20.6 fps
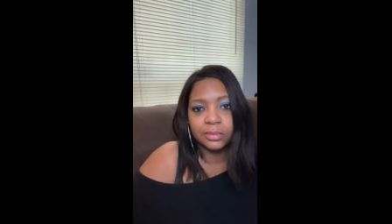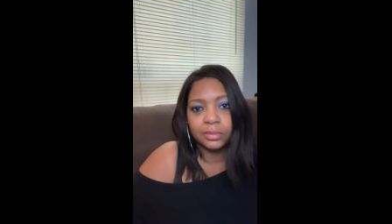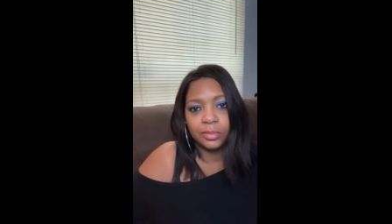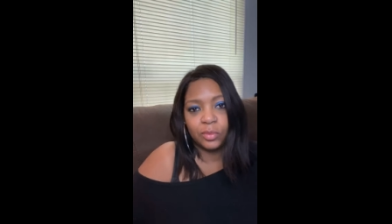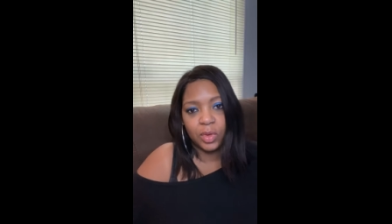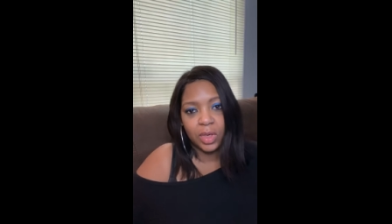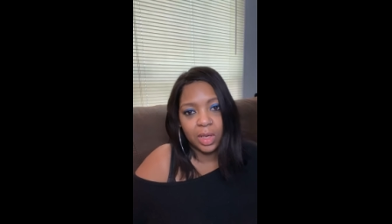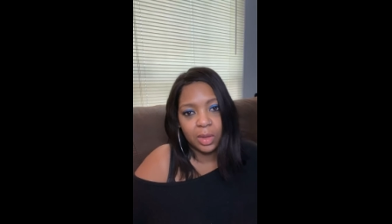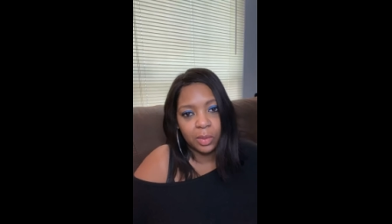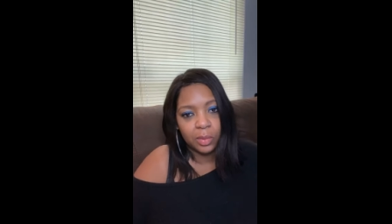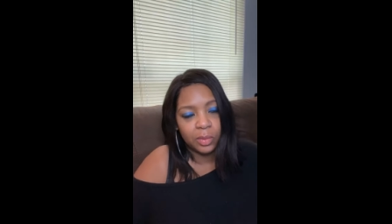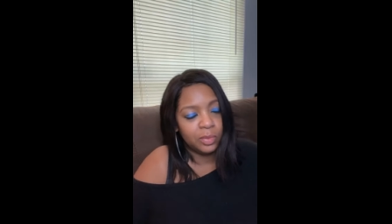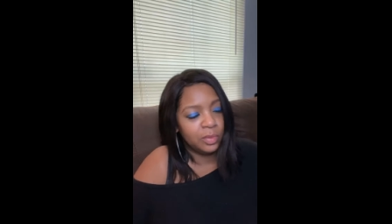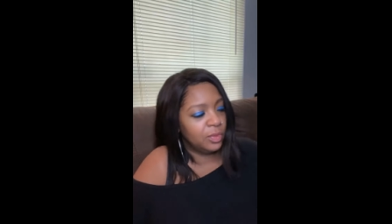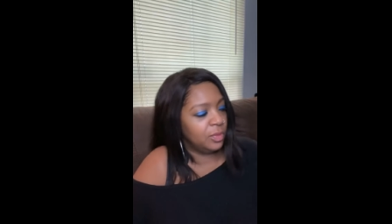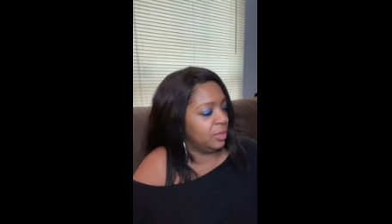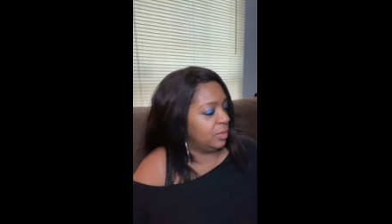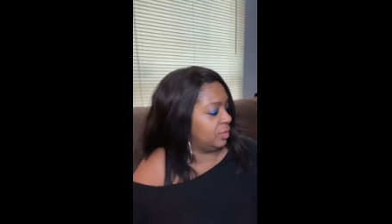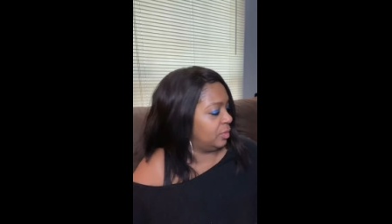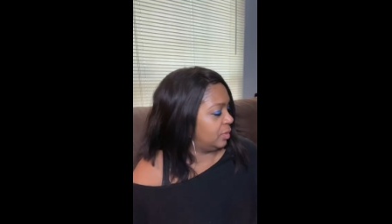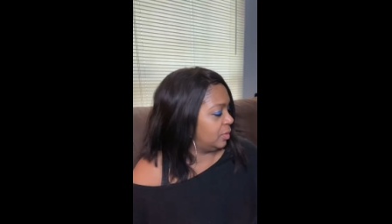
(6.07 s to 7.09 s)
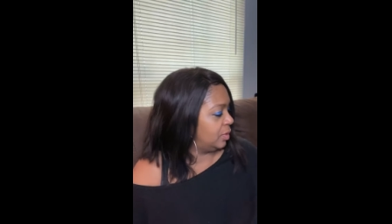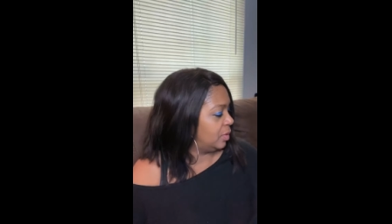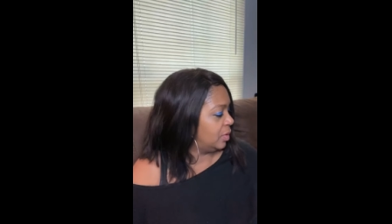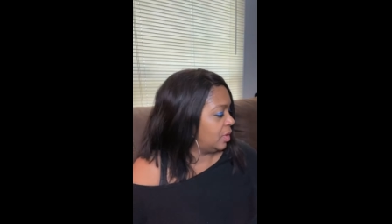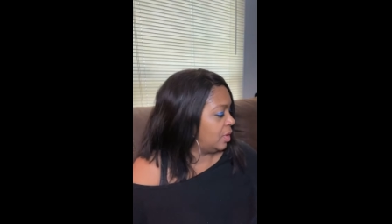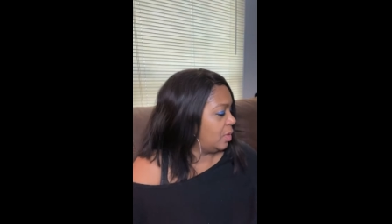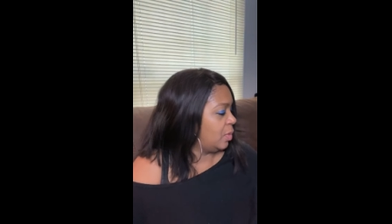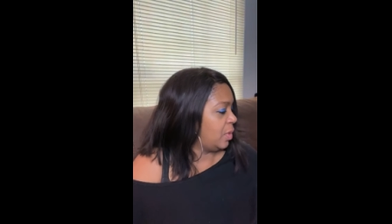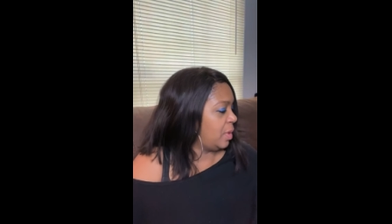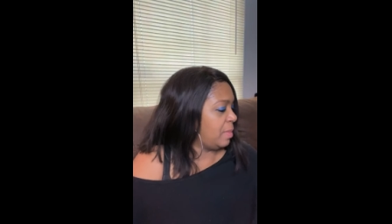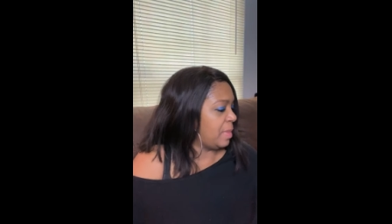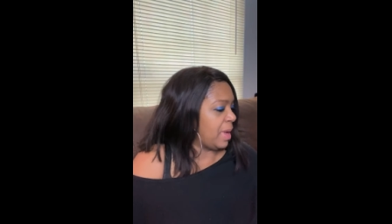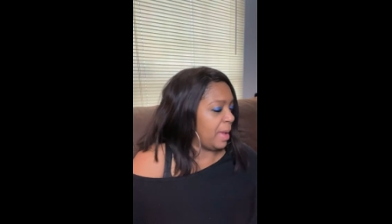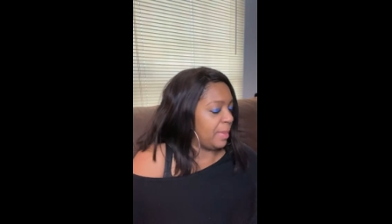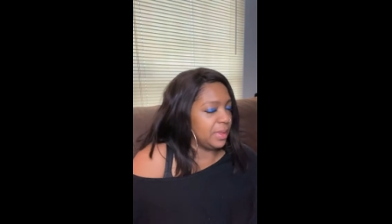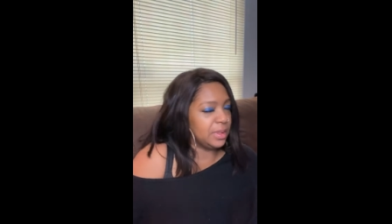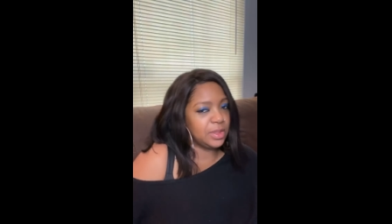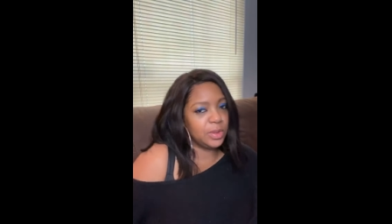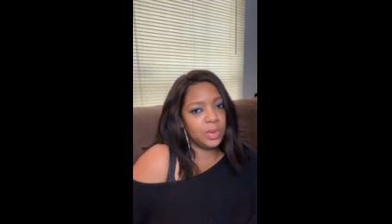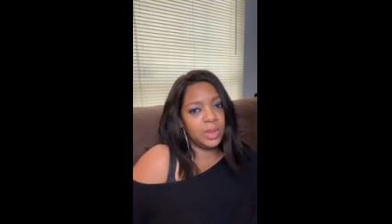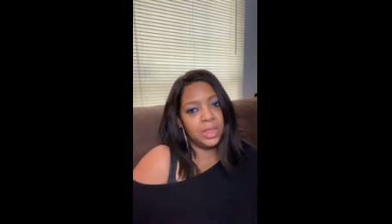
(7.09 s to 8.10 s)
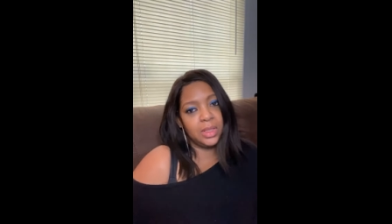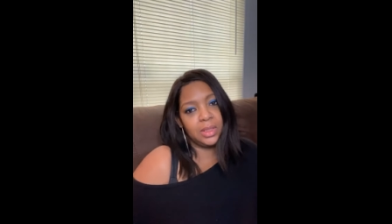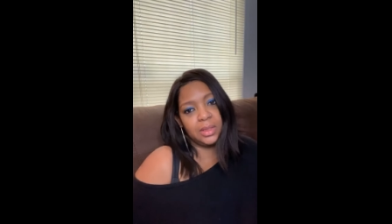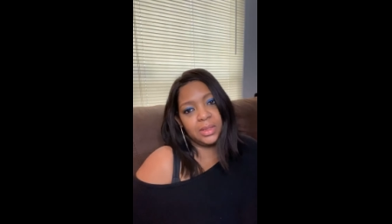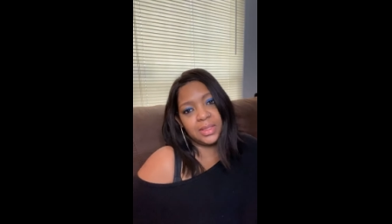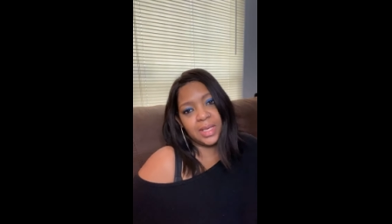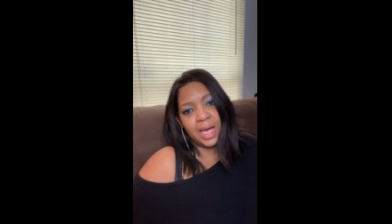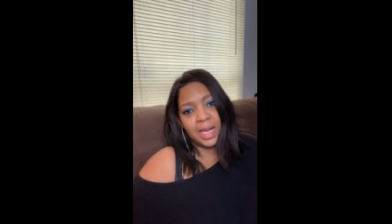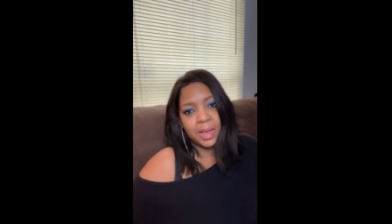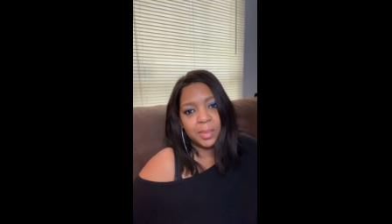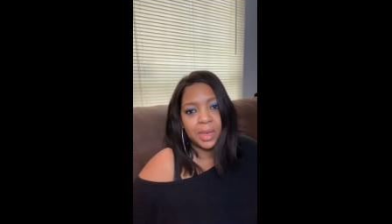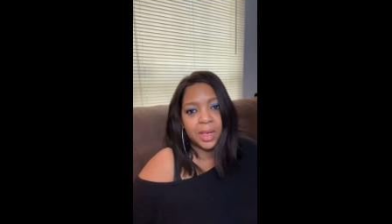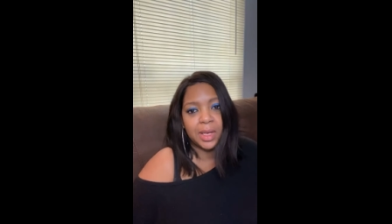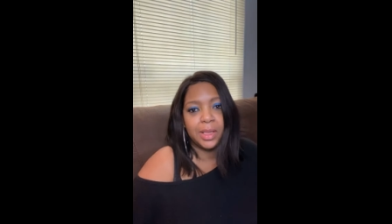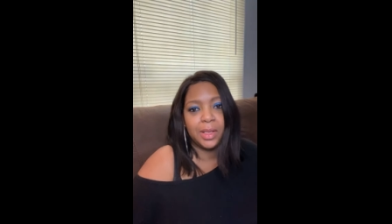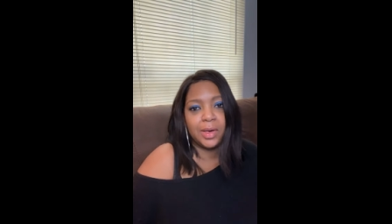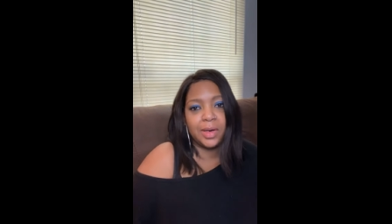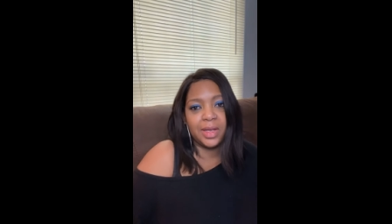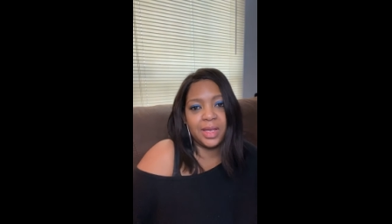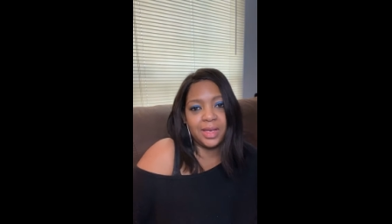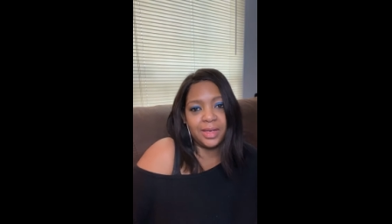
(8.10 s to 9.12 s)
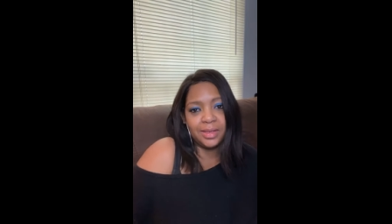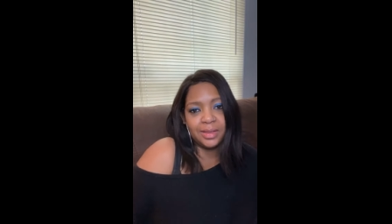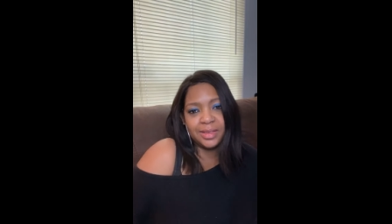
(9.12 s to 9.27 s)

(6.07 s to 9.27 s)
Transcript: We're i to mob to a little Donnie McClurkin.